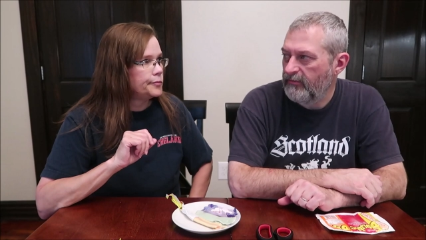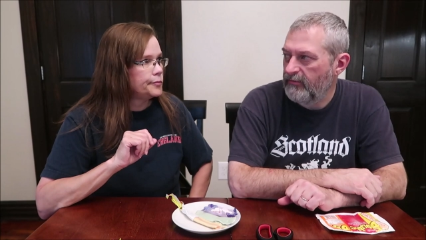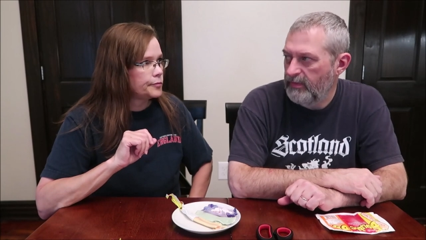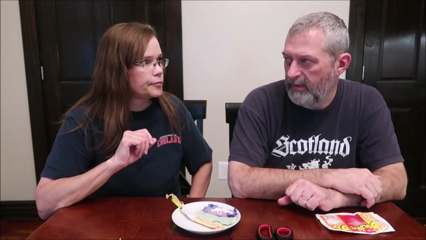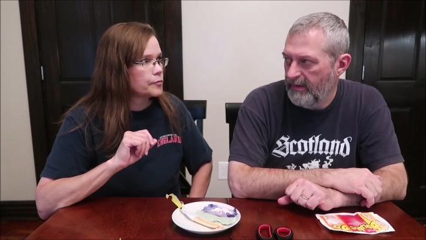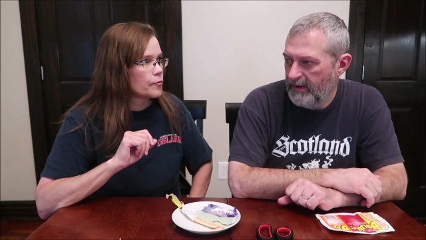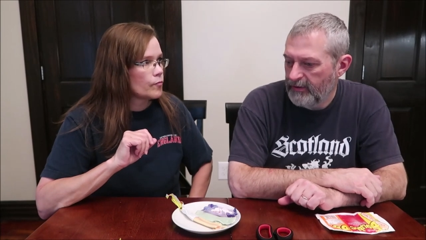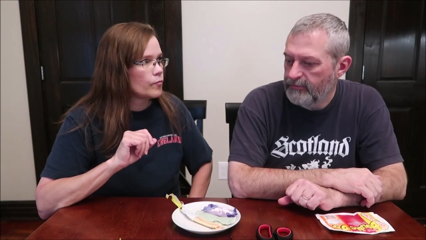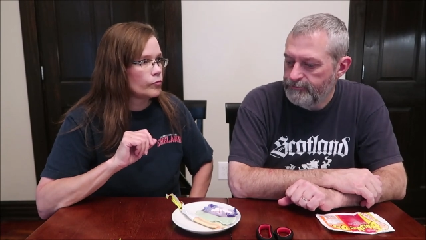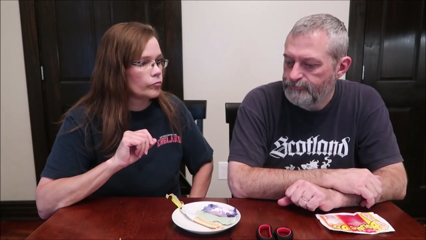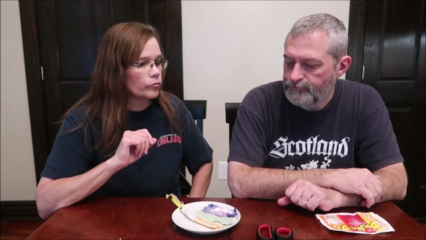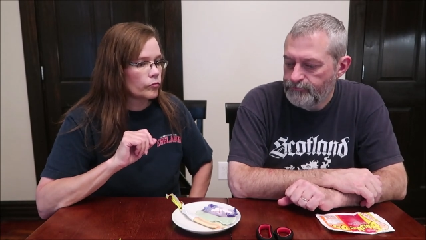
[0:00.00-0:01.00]
Speaker 1: it would be better.
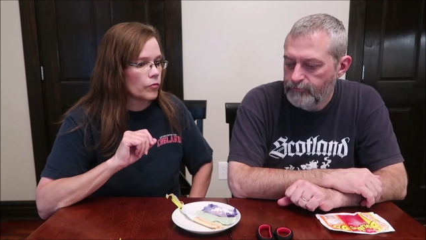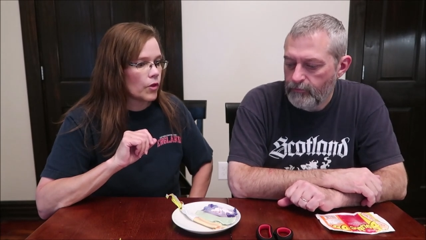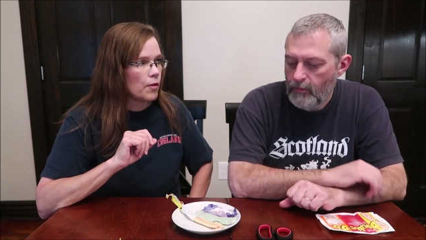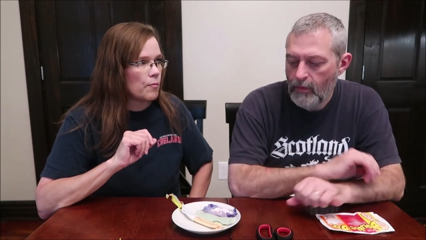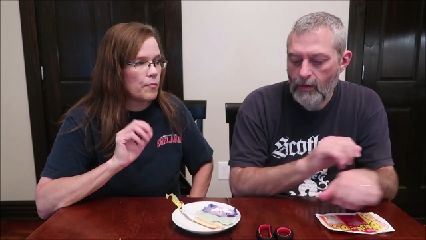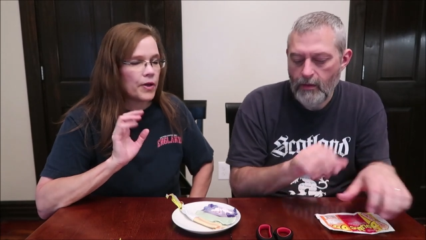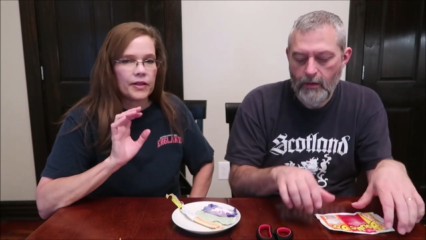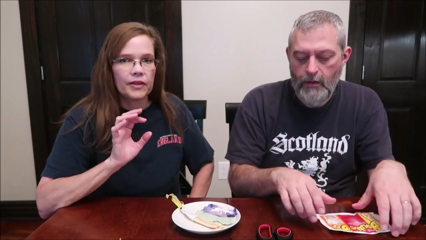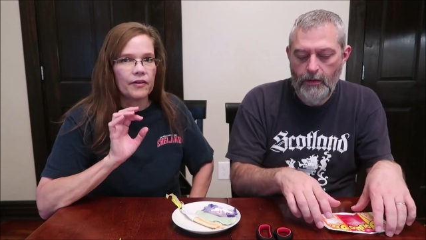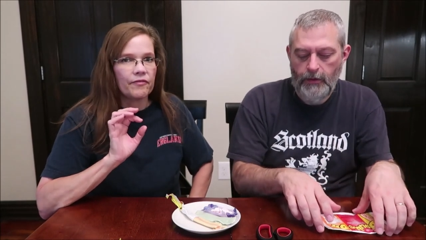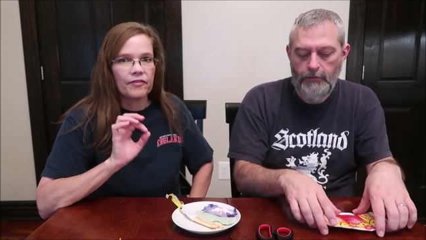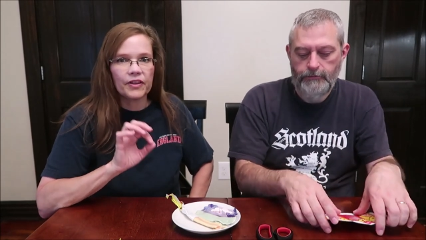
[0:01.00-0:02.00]
Speaker 2: Mm -hmm. But
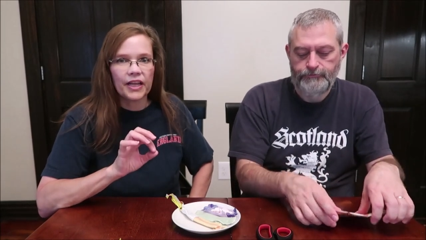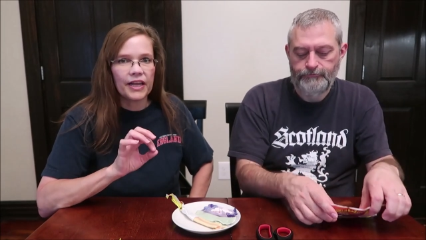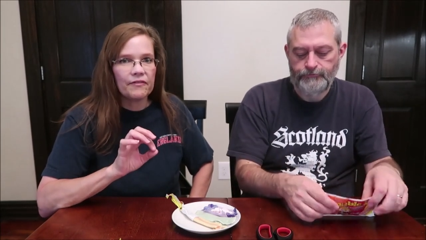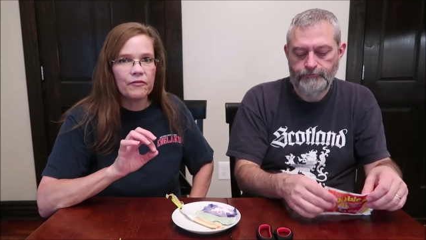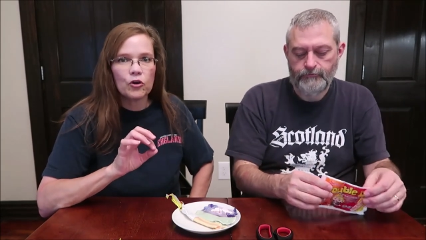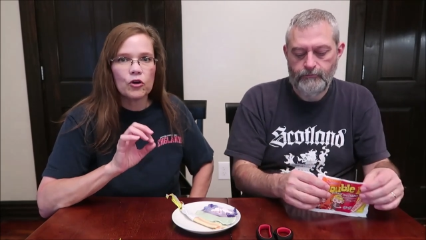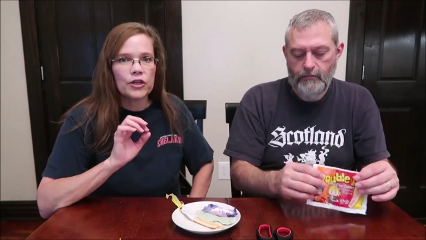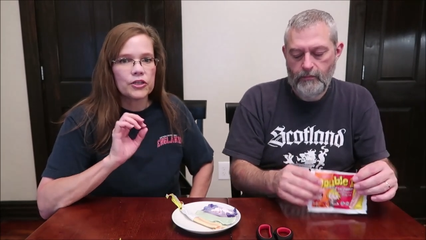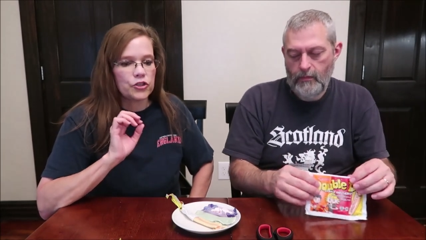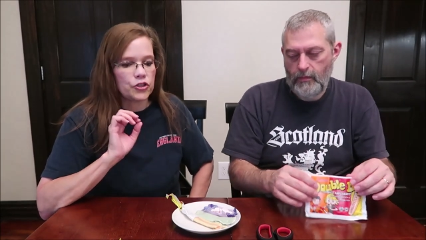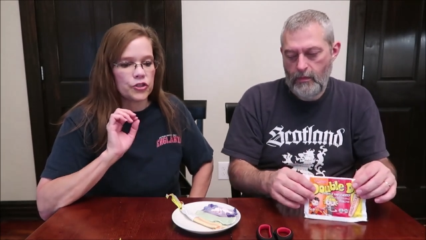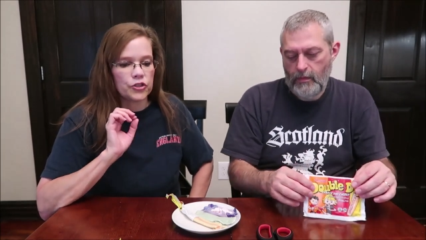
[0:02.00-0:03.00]
the flavor
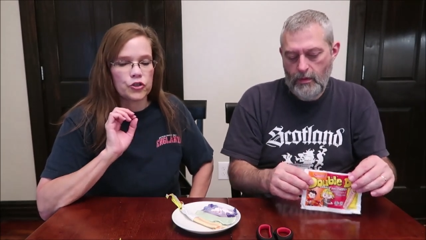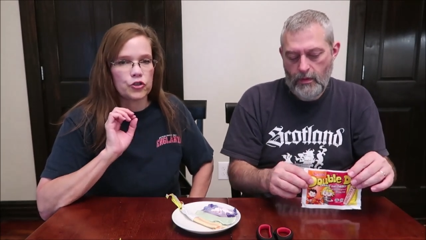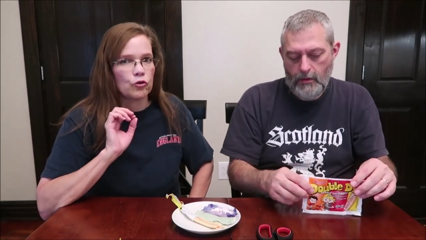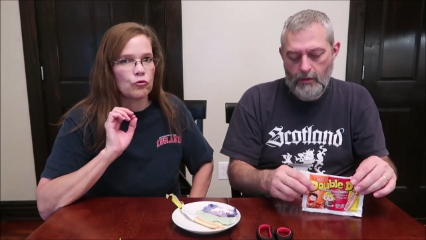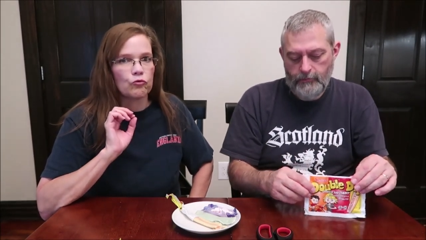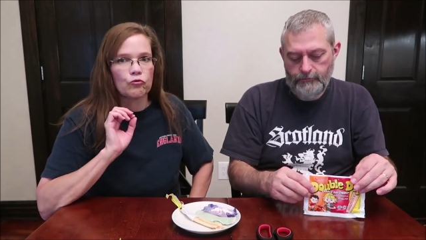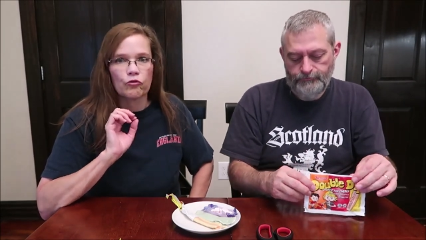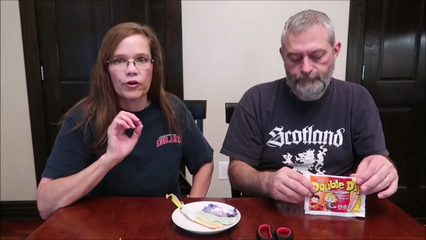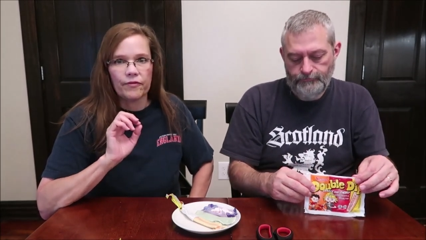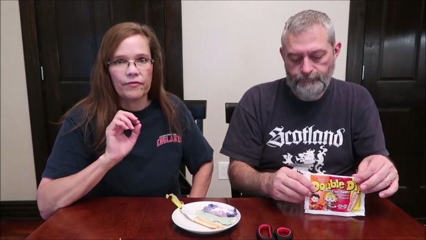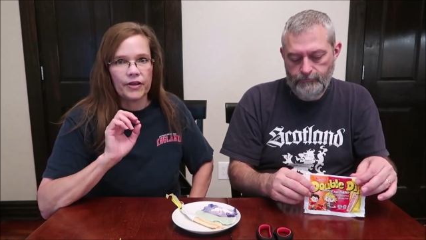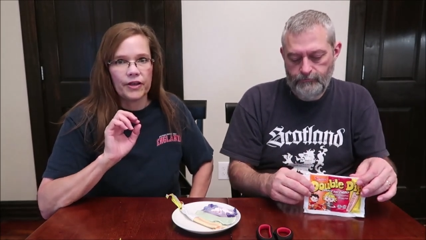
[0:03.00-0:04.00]
is just
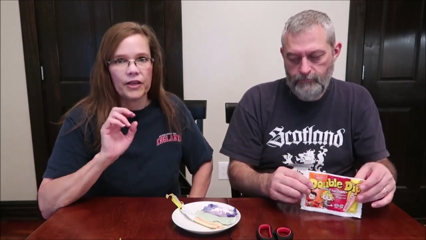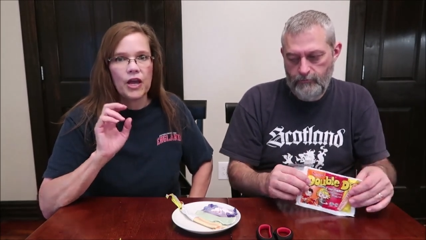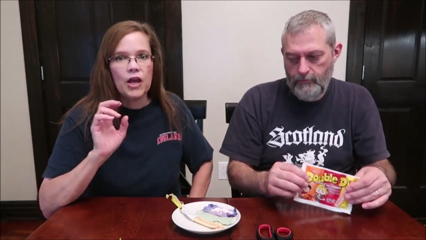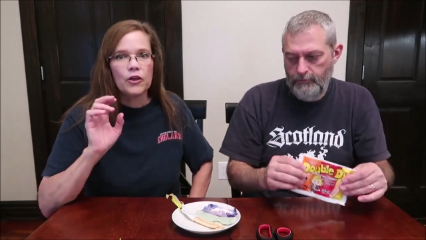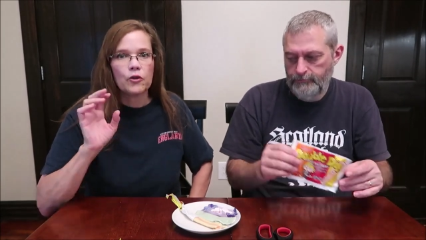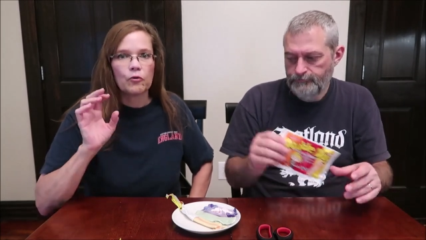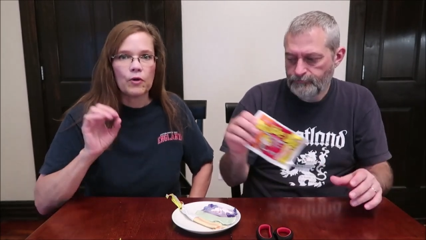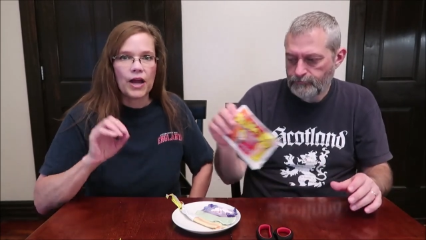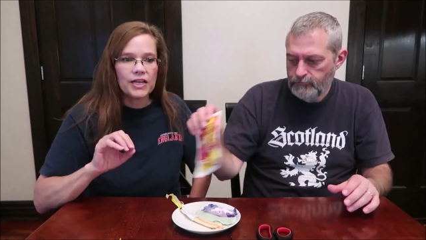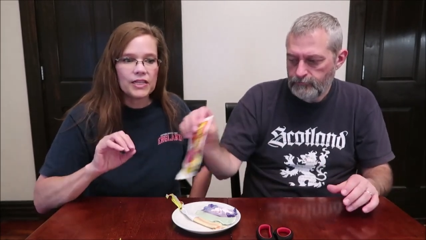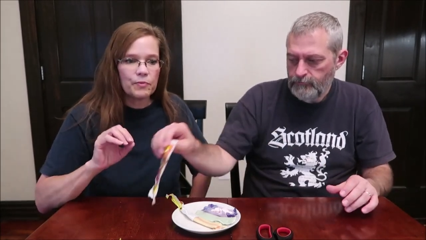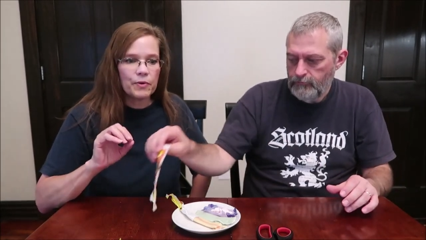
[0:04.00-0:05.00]
terrific. The
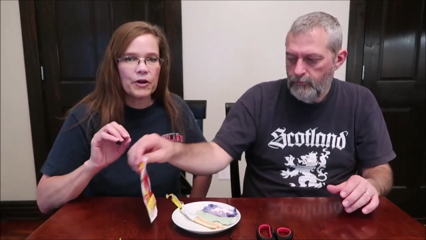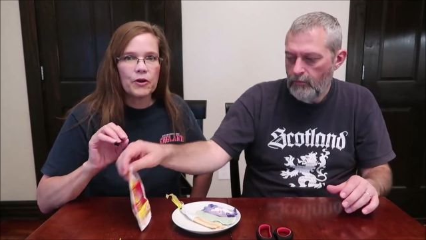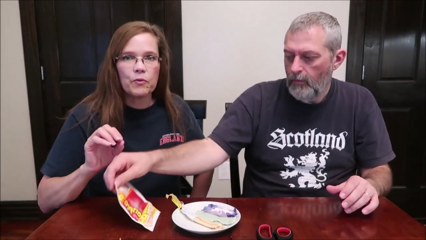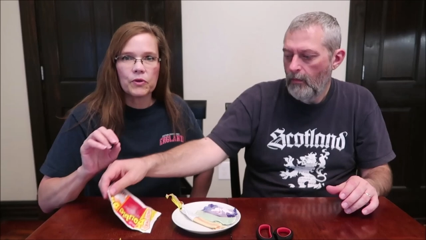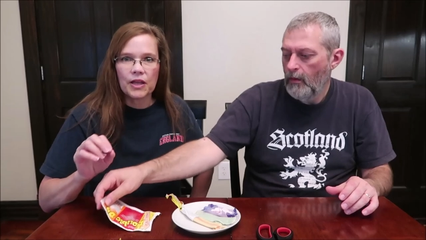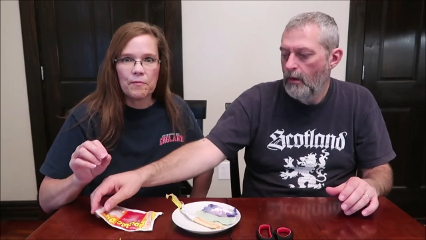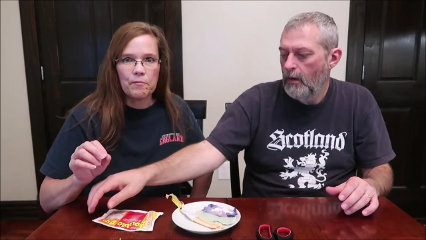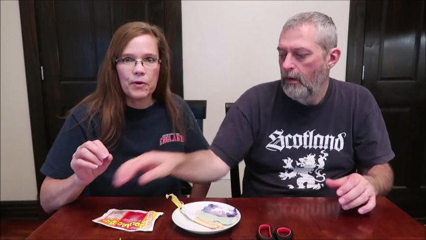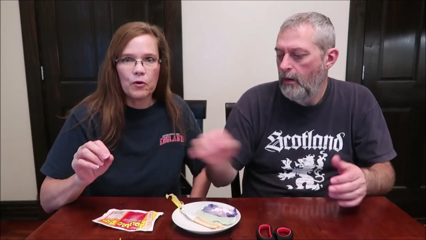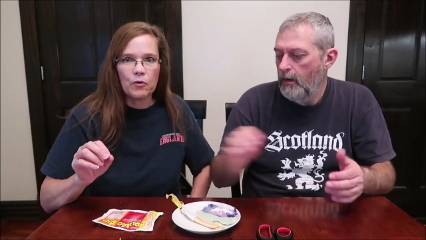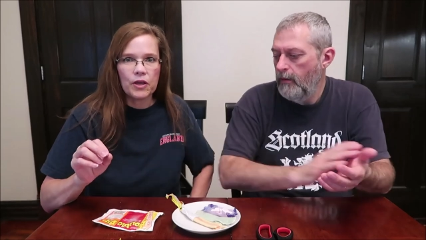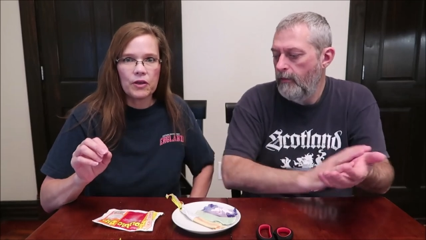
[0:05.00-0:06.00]
raspberry with that
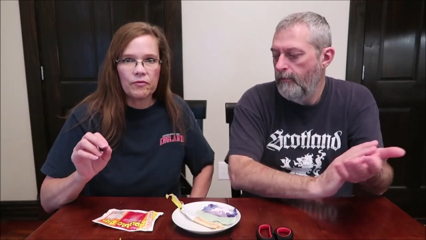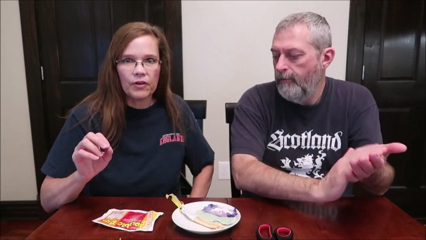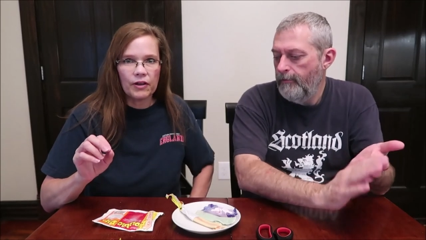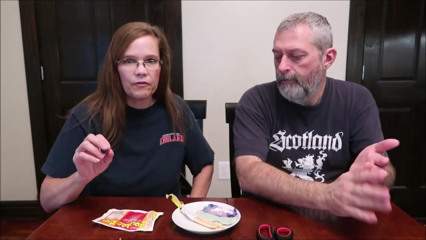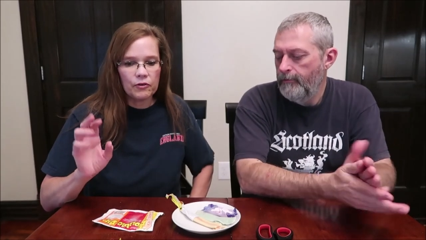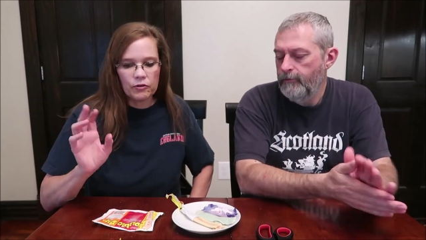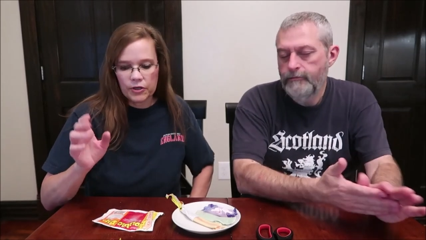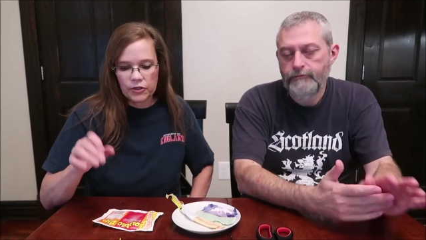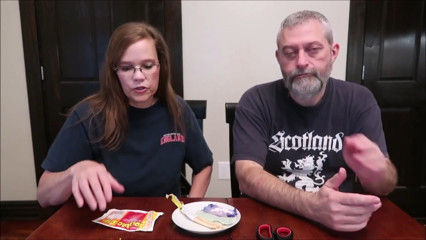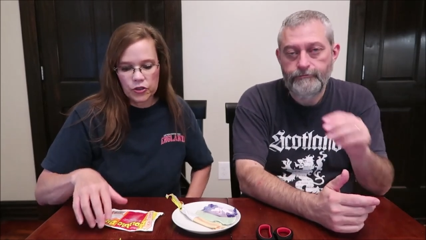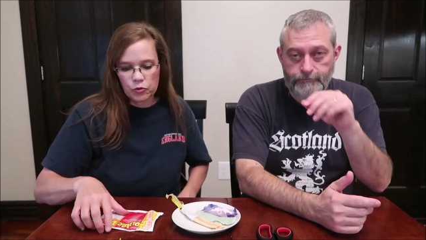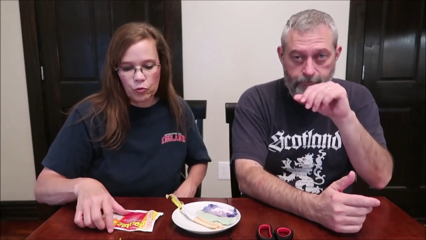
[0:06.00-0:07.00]
milky flavor is just